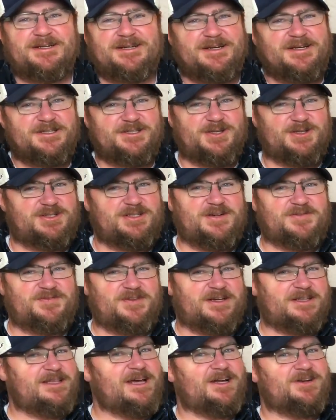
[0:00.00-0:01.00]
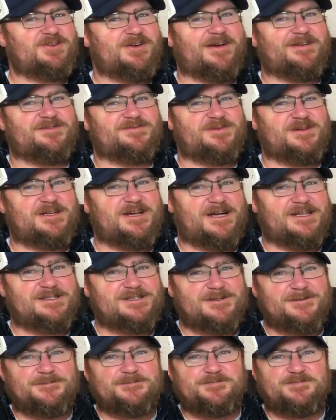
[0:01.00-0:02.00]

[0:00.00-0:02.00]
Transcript: So stuff like that drives me nuts.